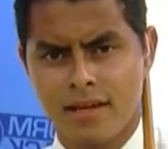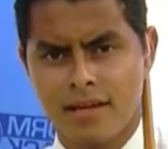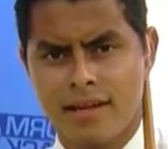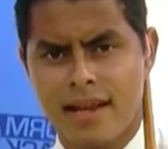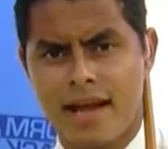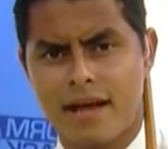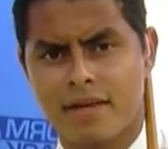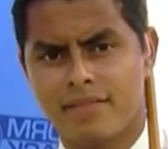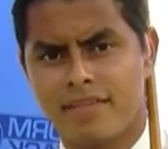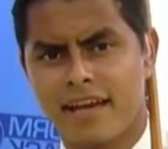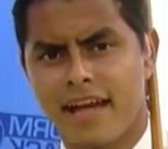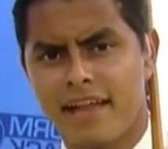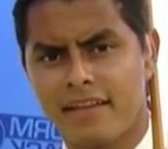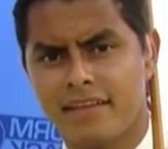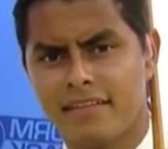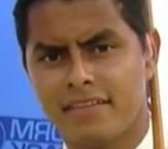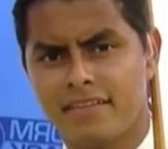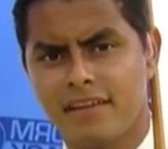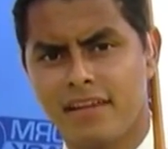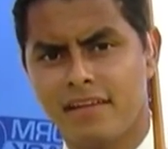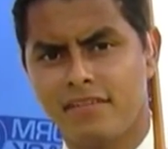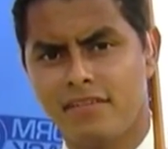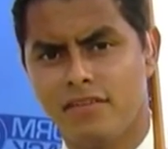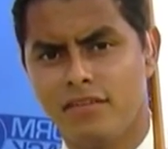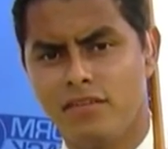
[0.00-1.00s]
Now, Tyler
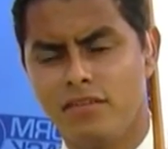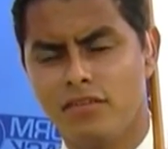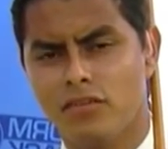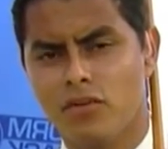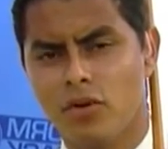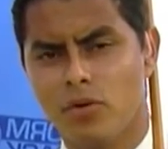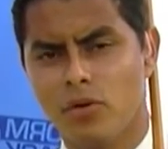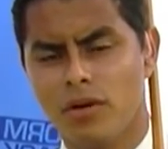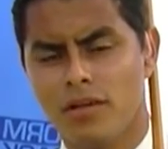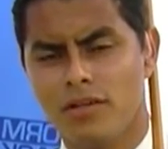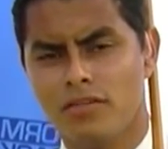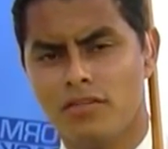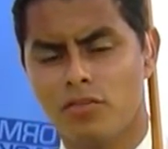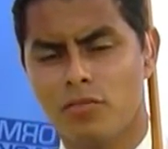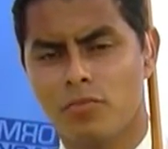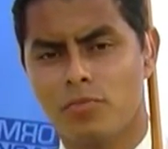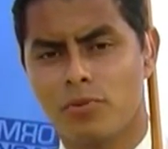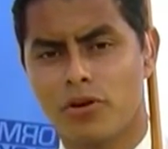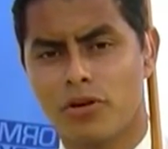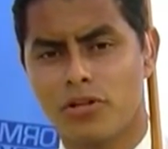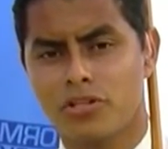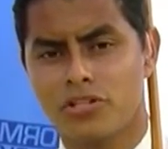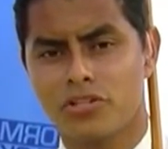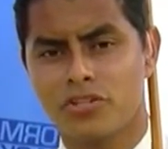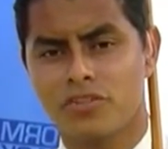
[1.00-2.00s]
says he's going to
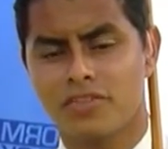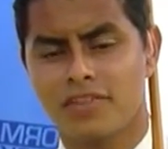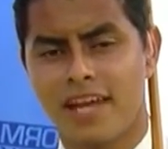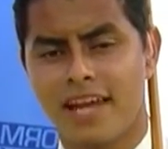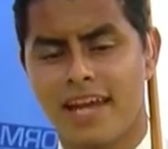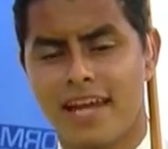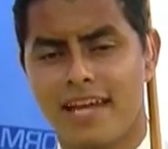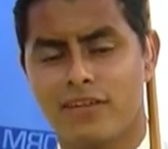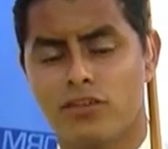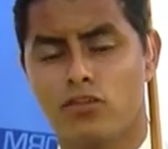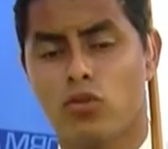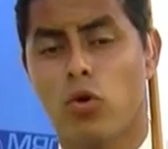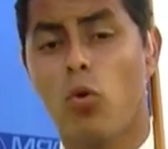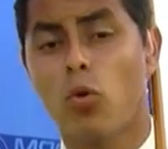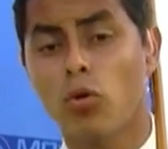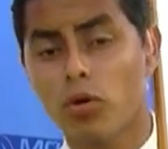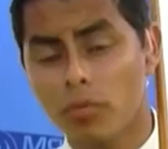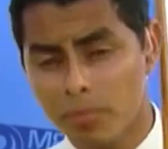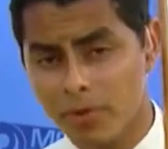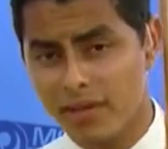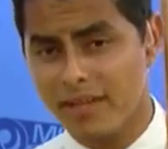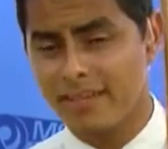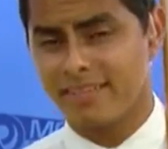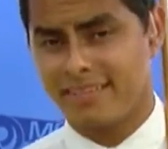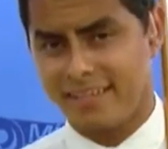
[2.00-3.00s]
purchase a tour
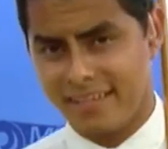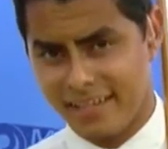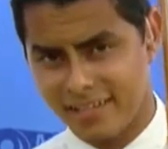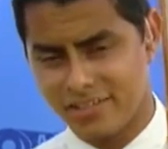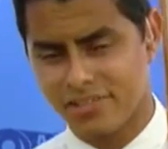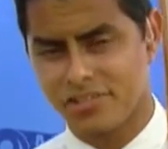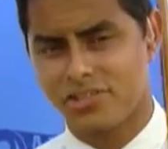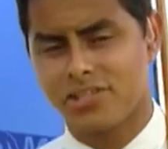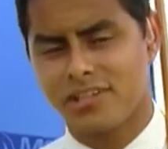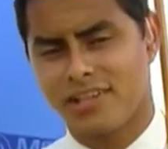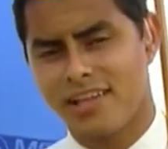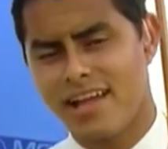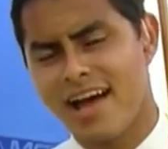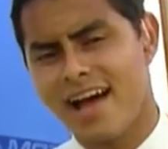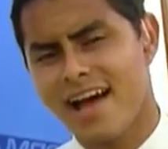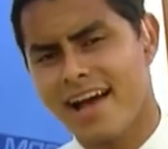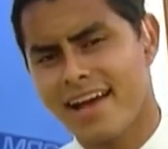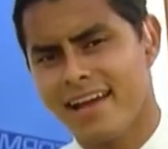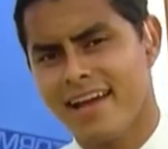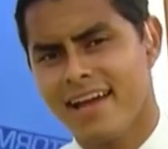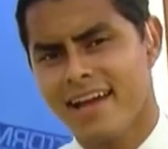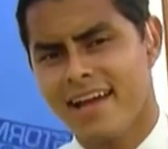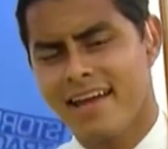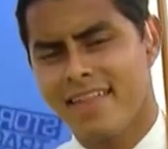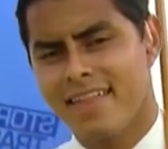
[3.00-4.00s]
bus in
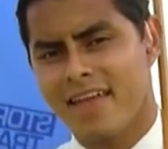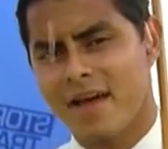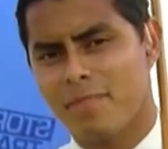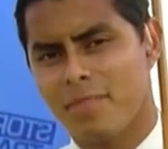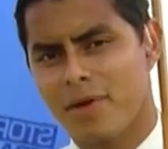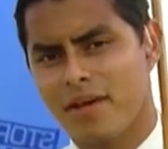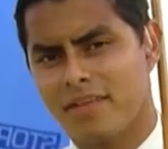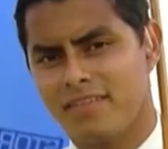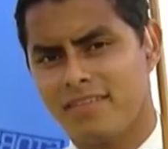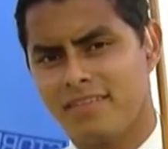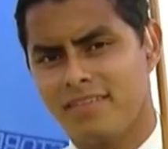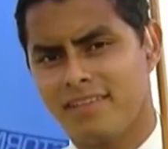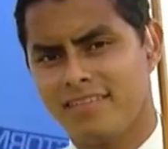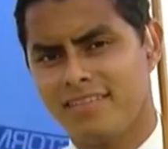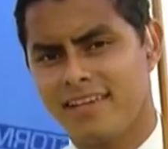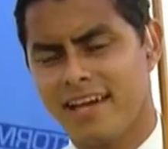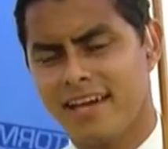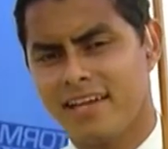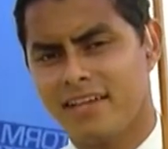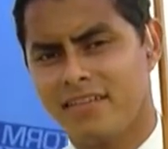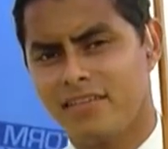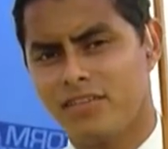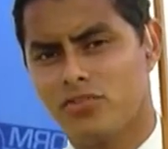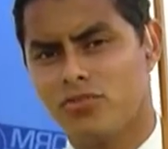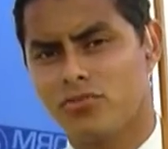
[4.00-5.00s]
July. That bus is
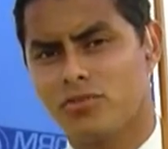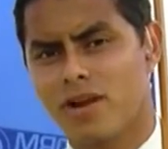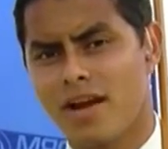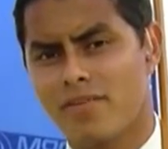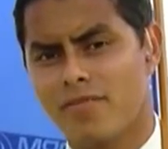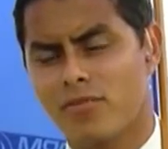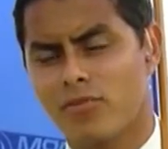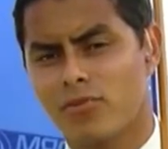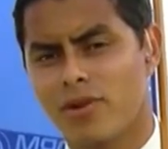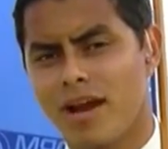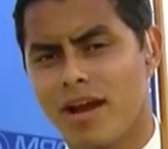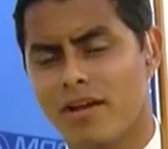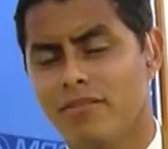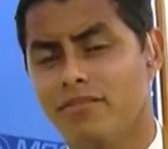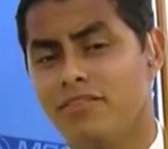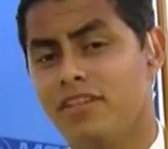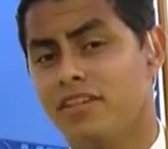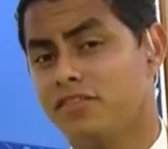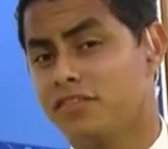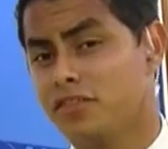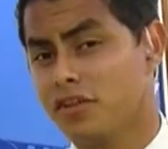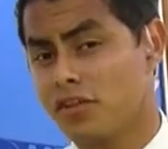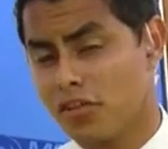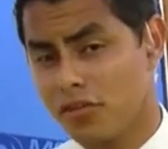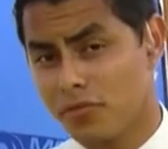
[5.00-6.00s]
intended to drive around
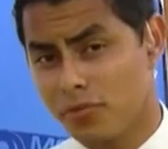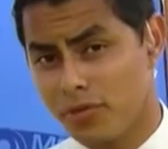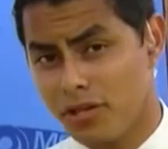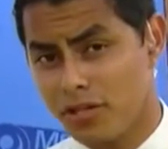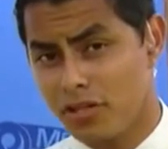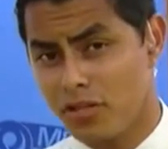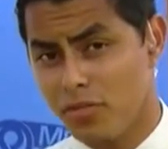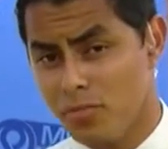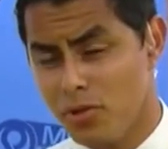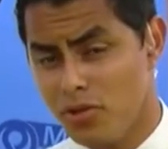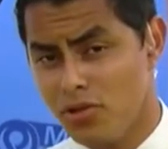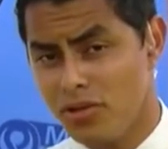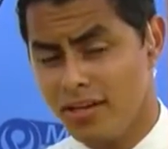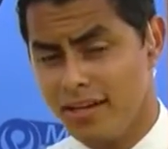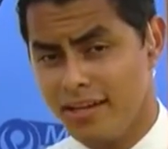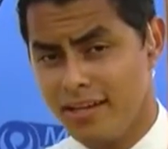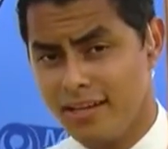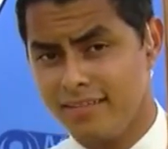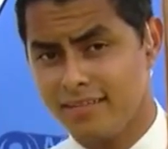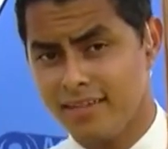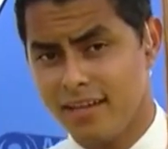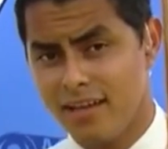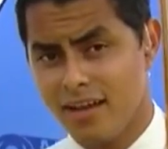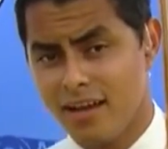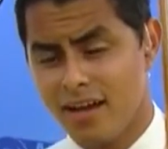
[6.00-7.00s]
District 3
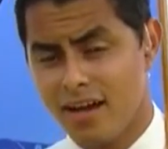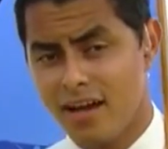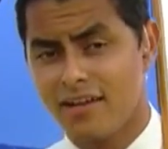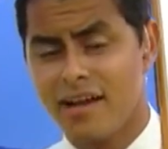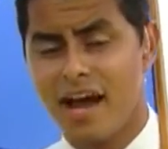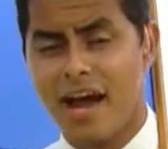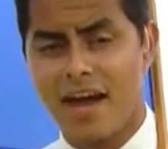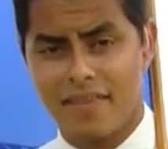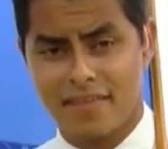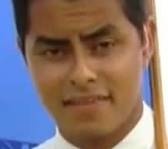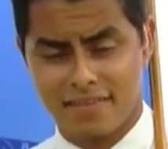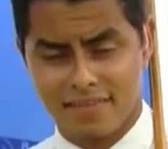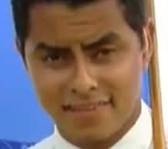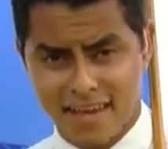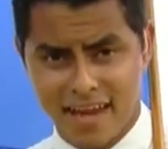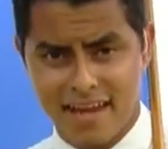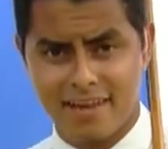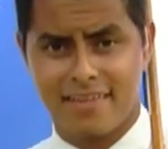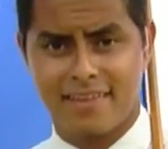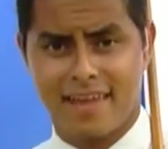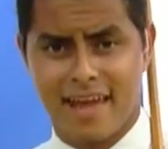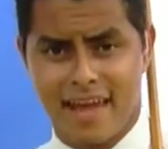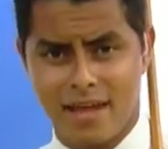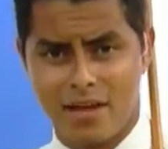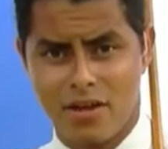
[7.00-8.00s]
communities. On either side
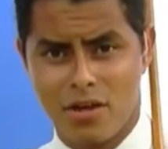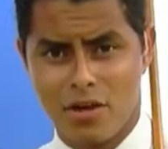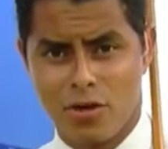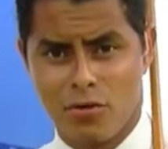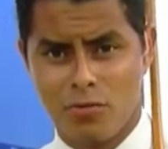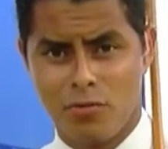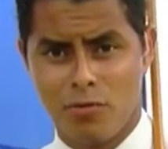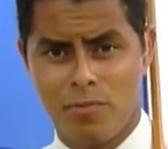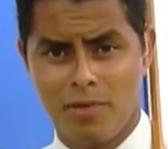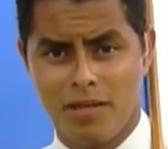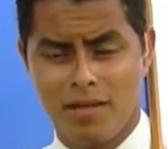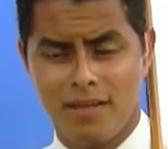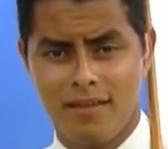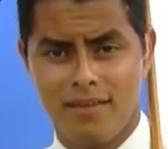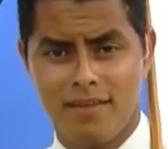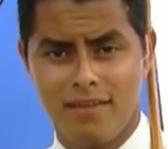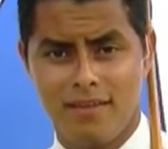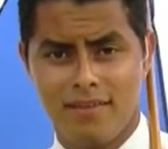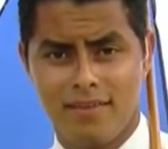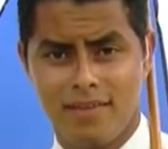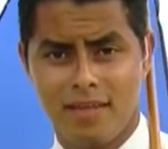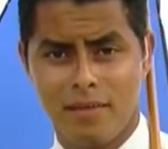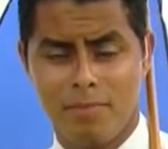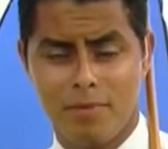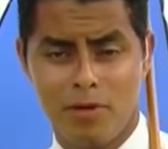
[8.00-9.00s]
of that will be
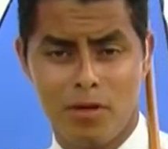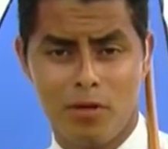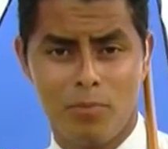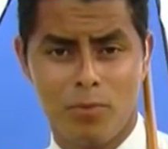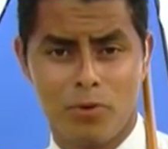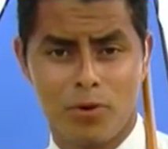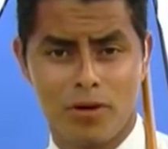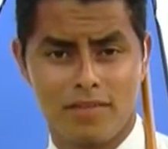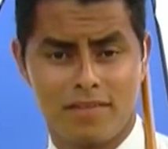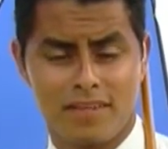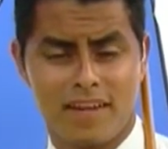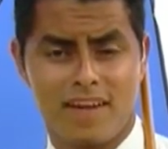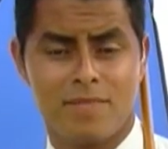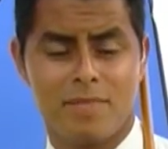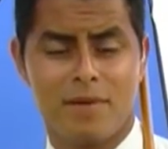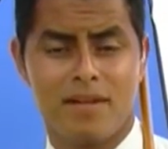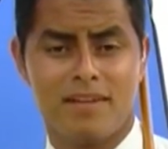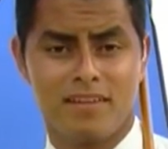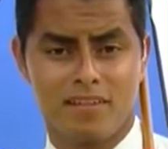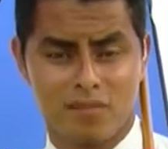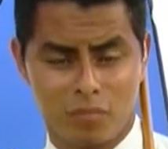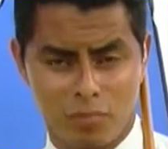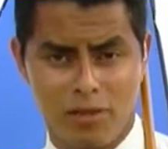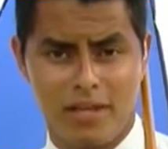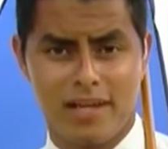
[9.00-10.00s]
the billboards that have been
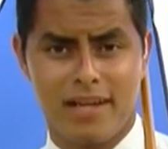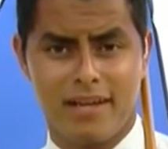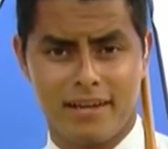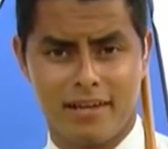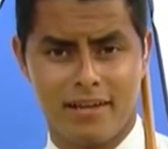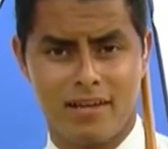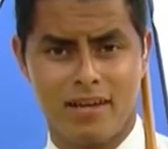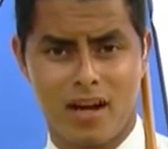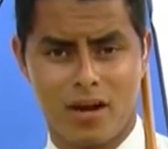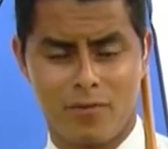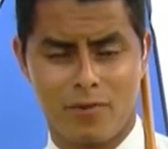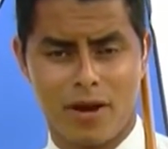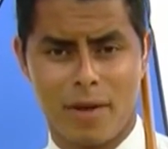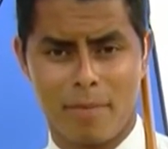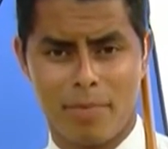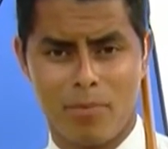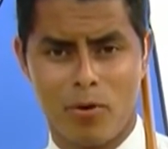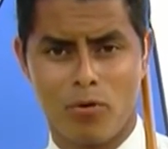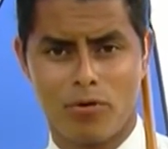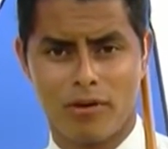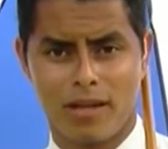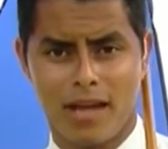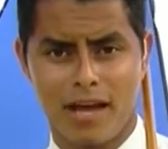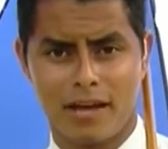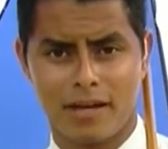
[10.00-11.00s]
displayed around
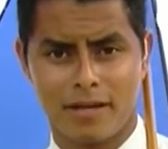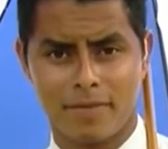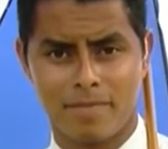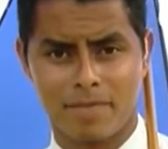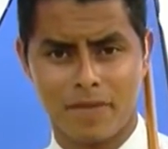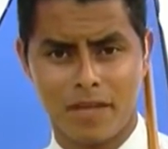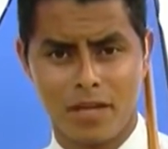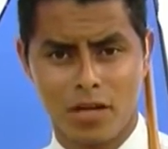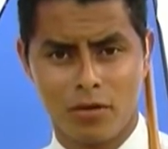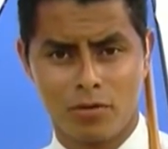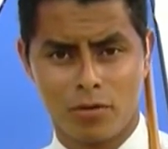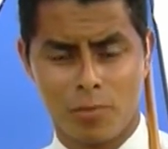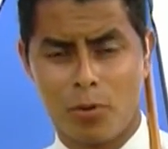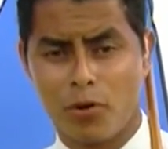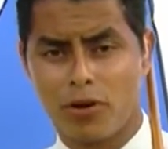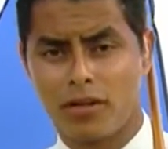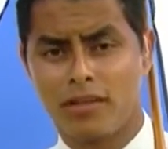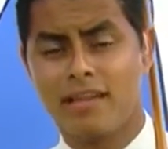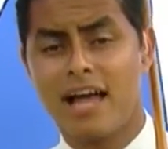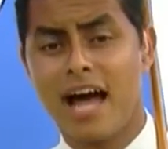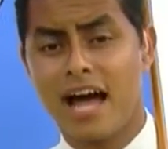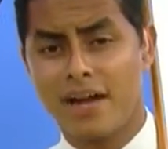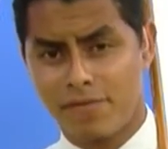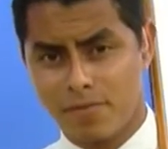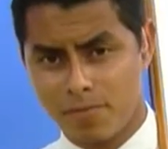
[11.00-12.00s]
Polk County.
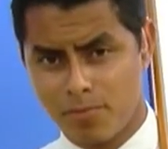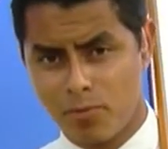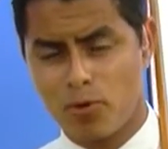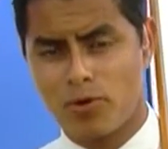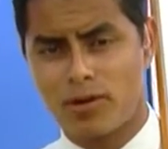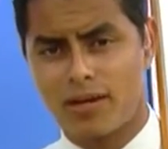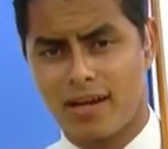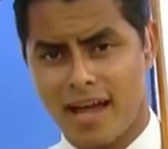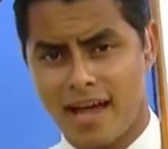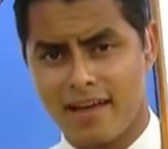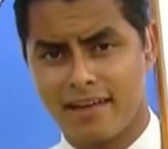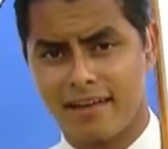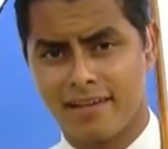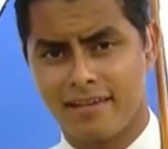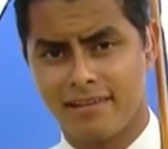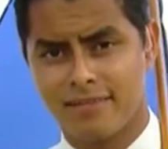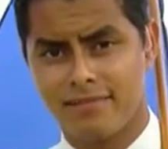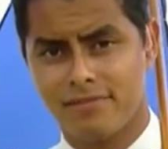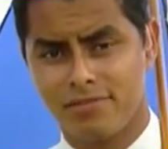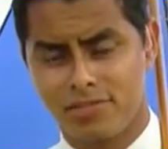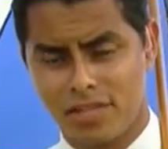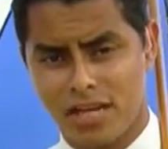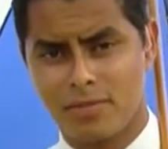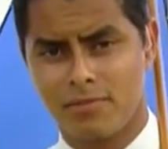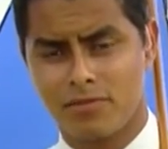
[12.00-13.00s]
Reporting live from Polk County,
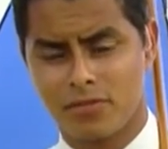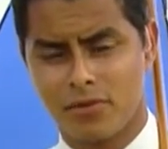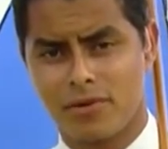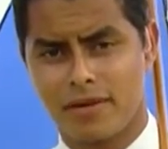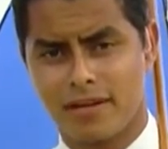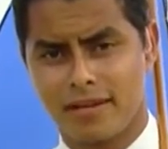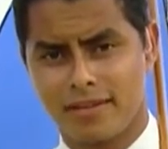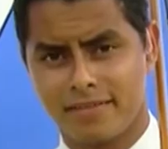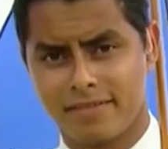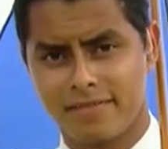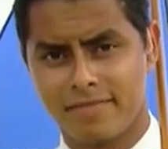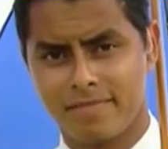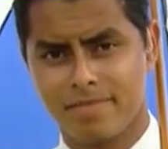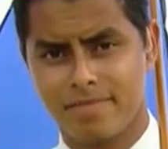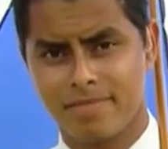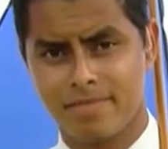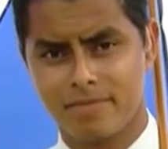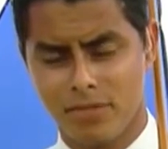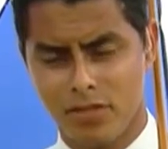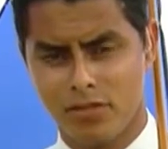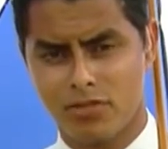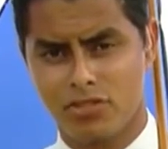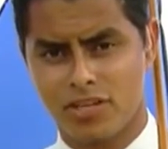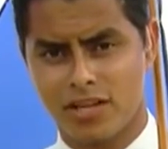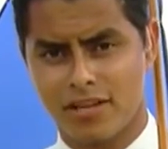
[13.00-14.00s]
James Torres,
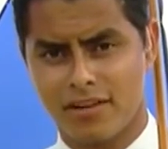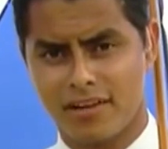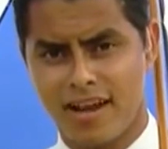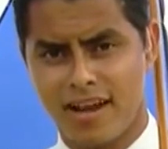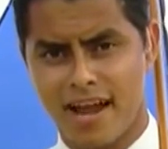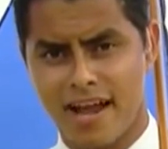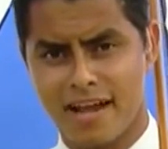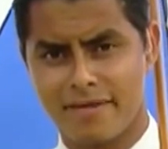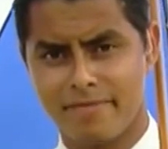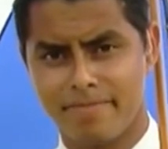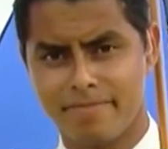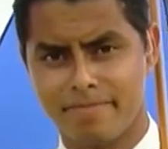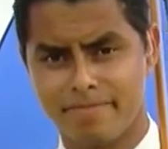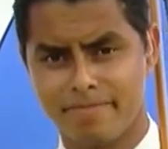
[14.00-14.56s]
News Channel 9.